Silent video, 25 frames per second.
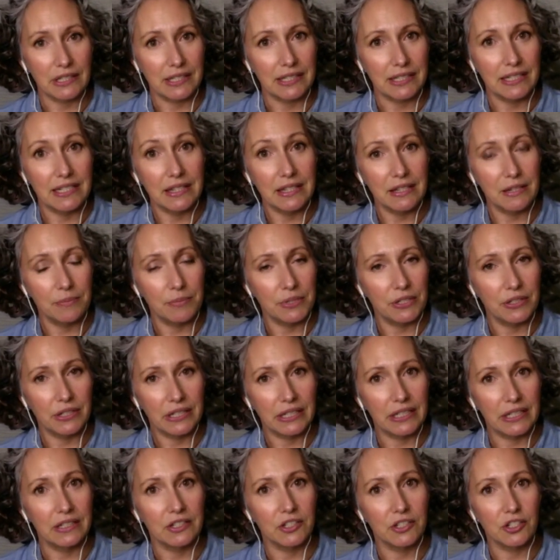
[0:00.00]
in the beauty
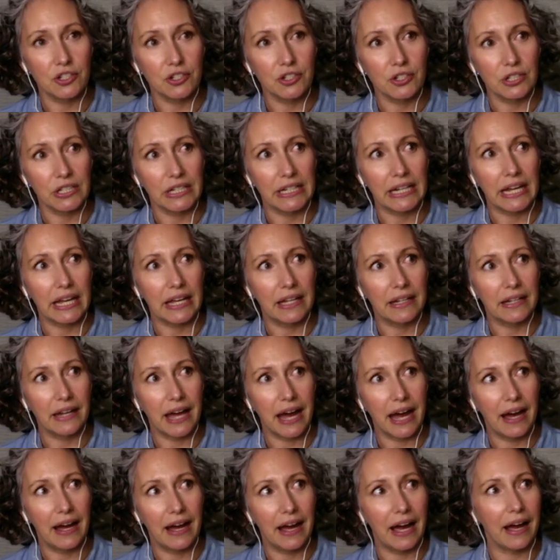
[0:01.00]
industry, and
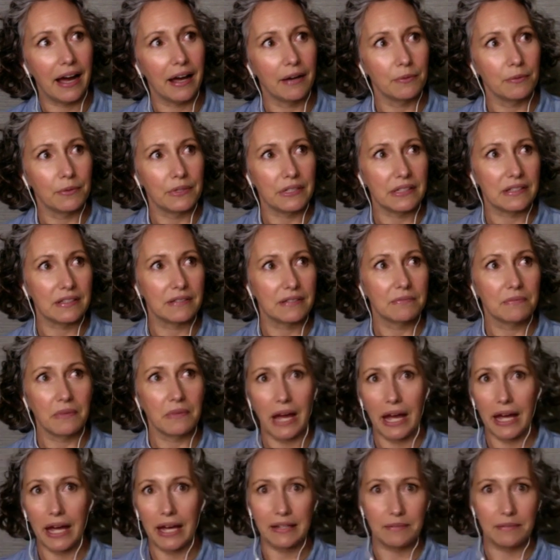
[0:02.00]
I was, I
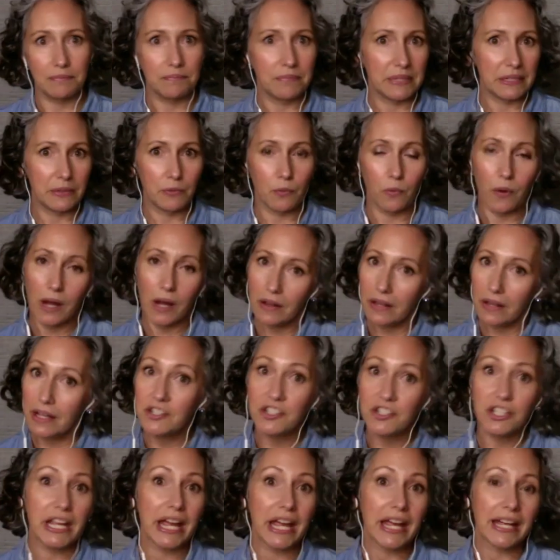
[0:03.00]
had been well
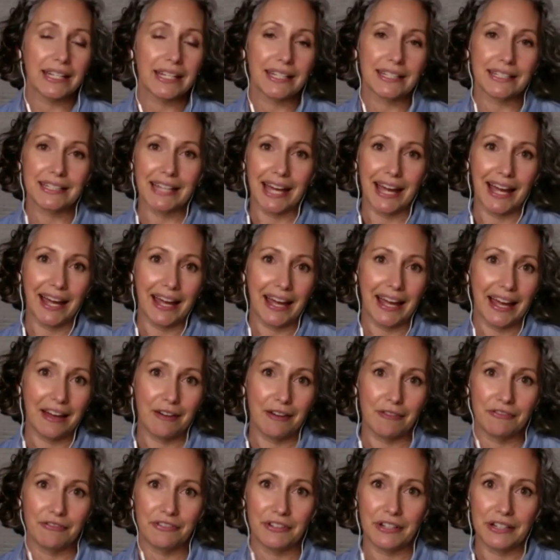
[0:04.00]
educated. I have
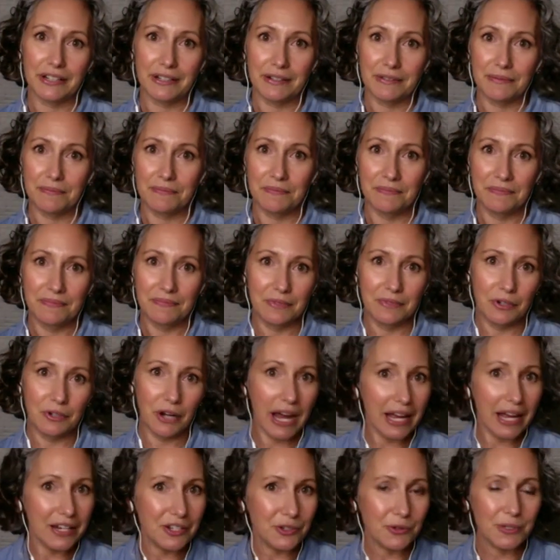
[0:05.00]
a
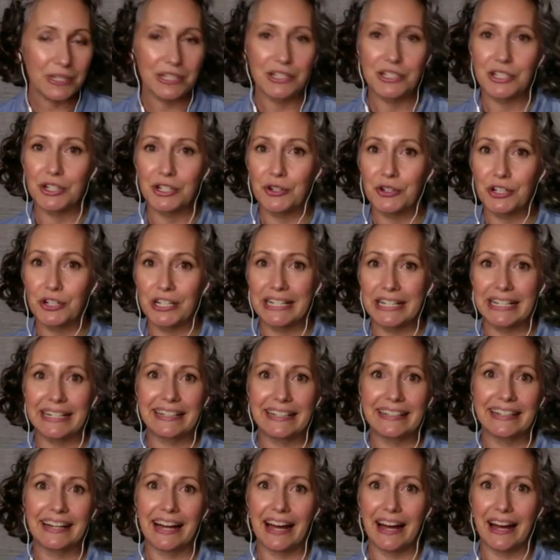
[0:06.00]
graduate degree.
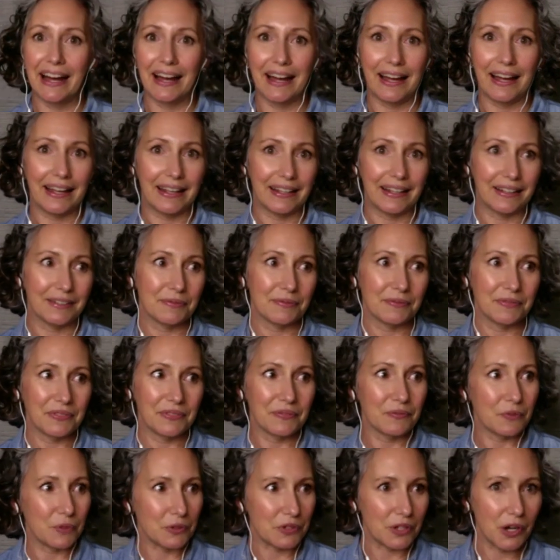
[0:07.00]
I
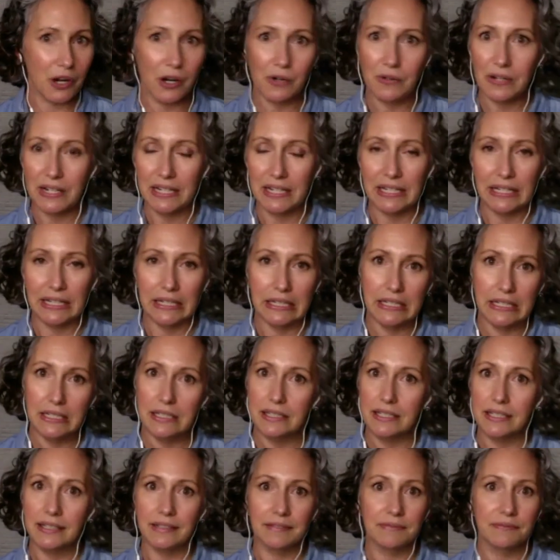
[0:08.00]
was already
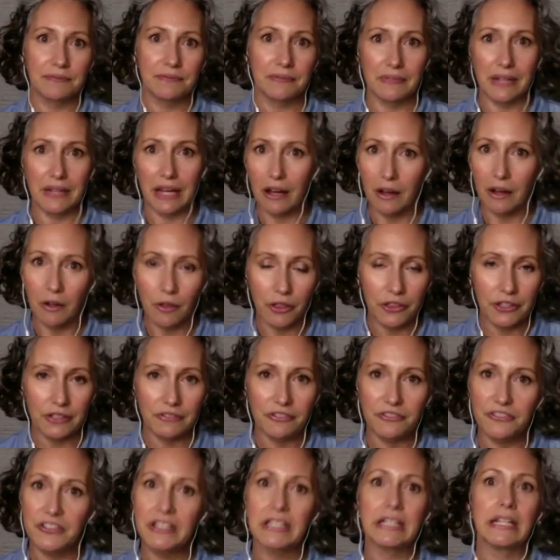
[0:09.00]
into health and
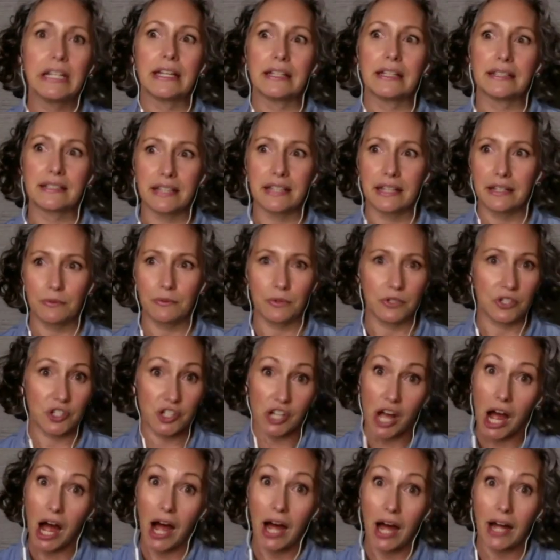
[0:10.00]
fitness and was
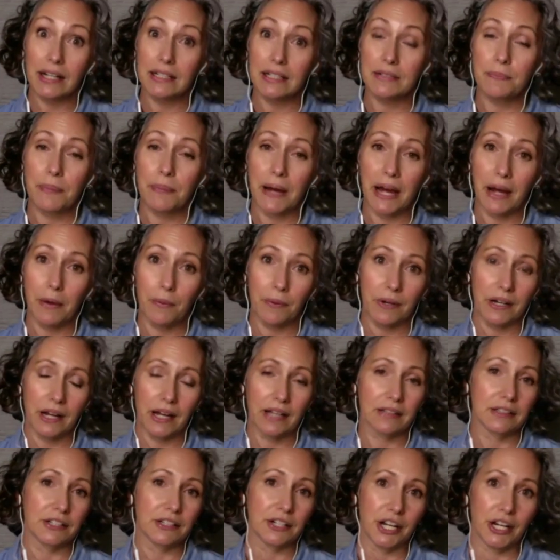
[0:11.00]
shocked by mm-hmm. what I
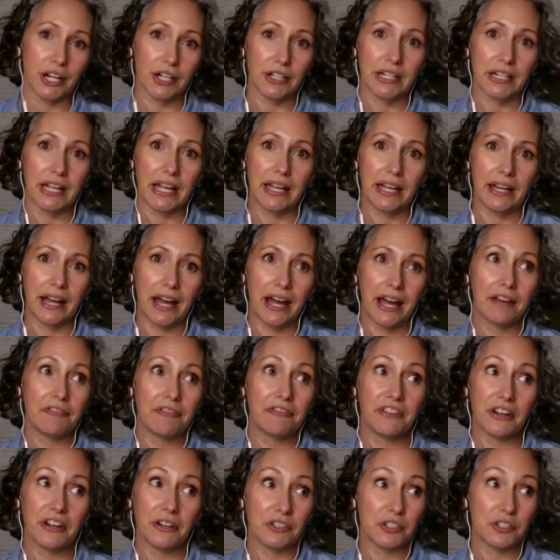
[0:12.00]
learned. And I
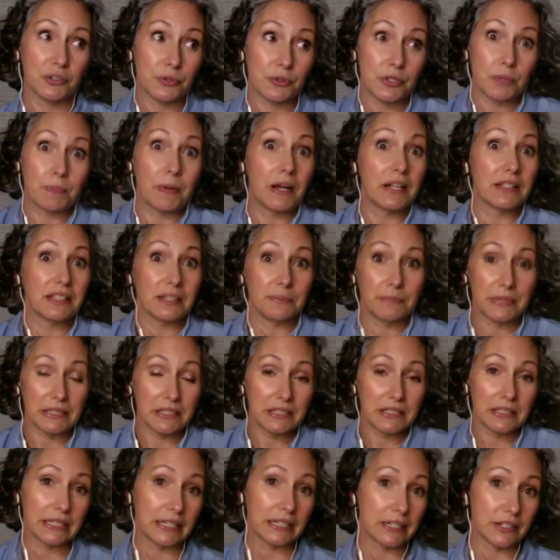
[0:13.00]
felt a
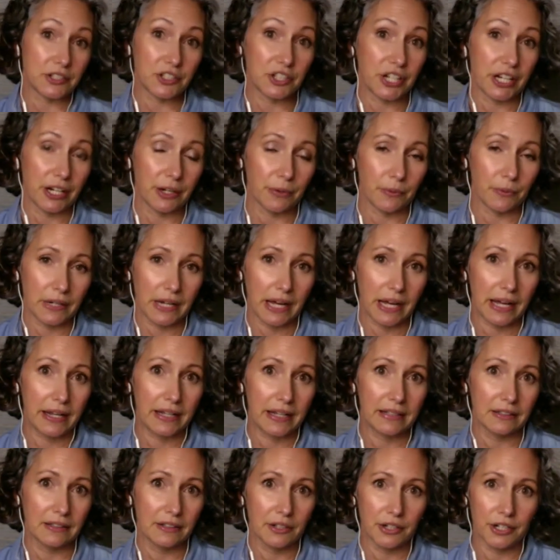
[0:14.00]
responsibility to share what I
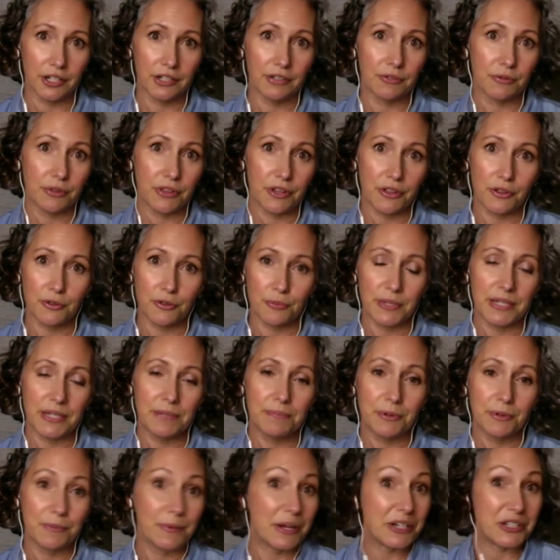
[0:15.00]
had learned with other
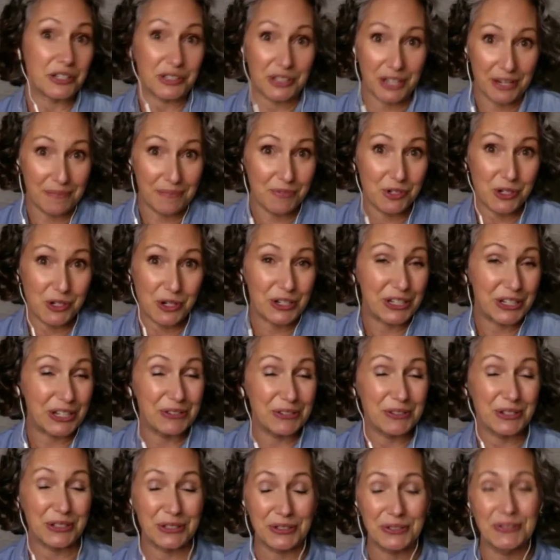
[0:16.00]
people, yeah. much as I'm sure you
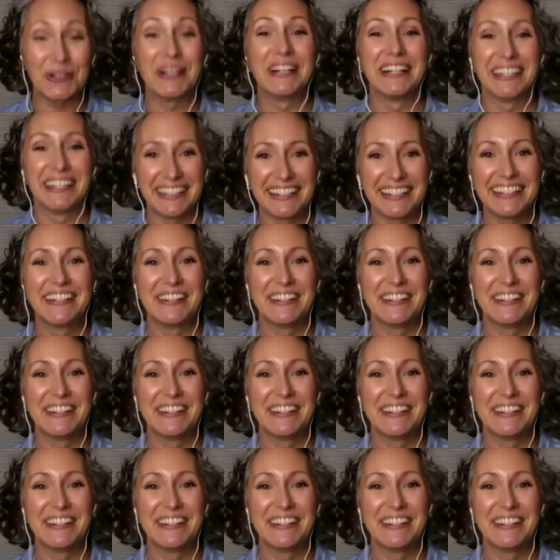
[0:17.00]
do. Right.